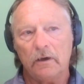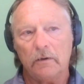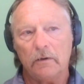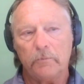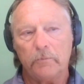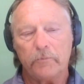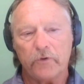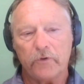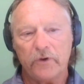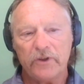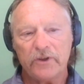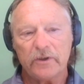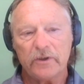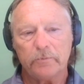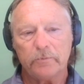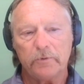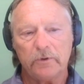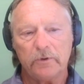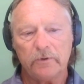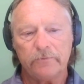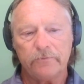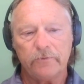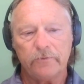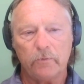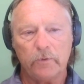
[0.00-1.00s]

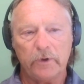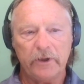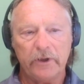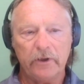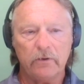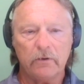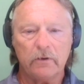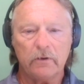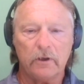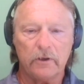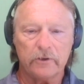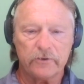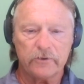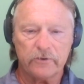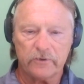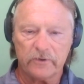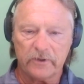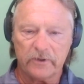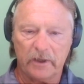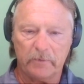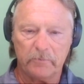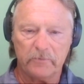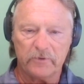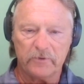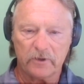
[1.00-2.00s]
principle for what your culture
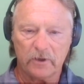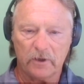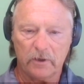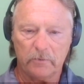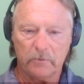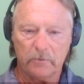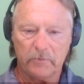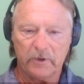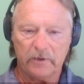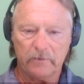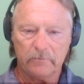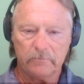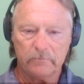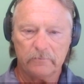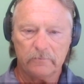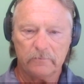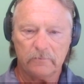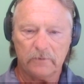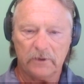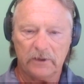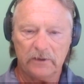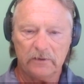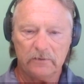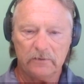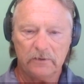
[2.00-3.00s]
statement is going to be,
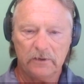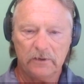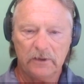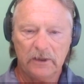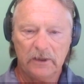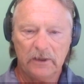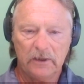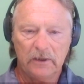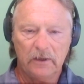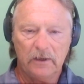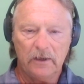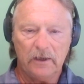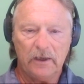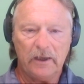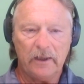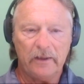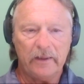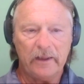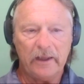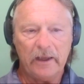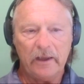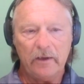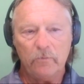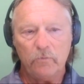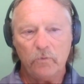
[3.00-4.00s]
right? And
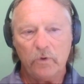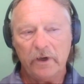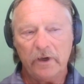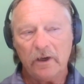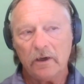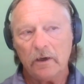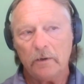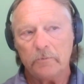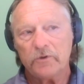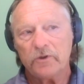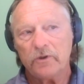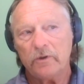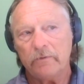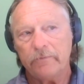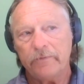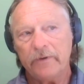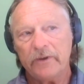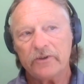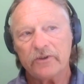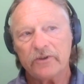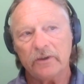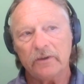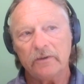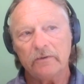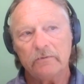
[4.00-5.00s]
then when it comes to
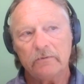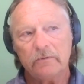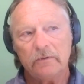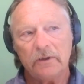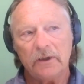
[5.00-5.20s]
vision,